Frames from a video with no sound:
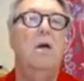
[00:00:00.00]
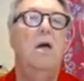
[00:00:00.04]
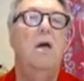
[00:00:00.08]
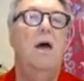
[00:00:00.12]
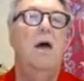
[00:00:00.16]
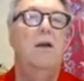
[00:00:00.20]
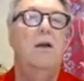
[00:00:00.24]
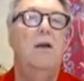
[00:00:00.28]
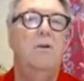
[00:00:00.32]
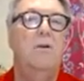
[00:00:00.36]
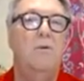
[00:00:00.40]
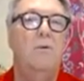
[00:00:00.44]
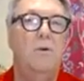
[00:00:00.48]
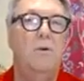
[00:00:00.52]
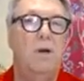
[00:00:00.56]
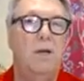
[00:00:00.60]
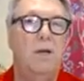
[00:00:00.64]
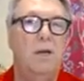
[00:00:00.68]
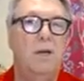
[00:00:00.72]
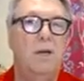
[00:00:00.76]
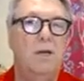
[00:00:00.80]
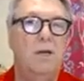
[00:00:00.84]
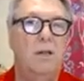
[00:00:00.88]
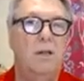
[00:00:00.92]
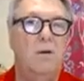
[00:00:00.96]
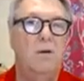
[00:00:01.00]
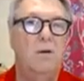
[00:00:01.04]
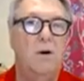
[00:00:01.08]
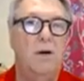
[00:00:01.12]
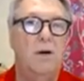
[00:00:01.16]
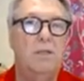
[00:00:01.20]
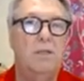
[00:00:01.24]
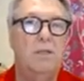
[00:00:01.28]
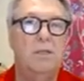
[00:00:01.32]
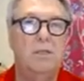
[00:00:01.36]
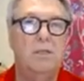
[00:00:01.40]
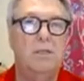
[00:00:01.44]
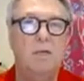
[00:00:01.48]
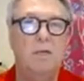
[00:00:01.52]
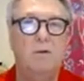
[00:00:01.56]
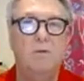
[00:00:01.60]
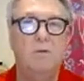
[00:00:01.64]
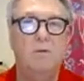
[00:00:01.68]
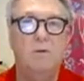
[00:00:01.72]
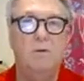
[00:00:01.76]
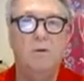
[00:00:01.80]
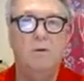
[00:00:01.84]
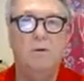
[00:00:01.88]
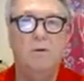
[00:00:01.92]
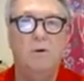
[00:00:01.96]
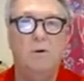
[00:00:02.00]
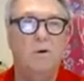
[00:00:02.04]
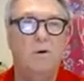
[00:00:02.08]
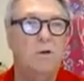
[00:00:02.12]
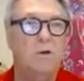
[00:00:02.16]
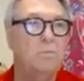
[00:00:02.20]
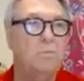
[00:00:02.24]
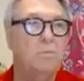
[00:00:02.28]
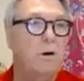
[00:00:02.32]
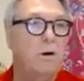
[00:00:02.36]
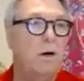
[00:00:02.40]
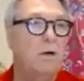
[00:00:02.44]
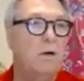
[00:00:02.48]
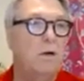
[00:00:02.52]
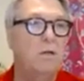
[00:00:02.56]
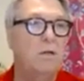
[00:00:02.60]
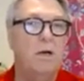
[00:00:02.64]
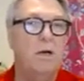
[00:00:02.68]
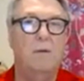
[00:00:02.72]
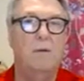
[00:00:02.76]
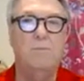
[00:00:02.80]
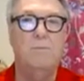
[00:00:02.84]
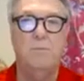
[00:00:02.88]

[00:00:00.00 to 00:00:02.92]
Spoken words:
and your running kilowatts is equal to the horsepower times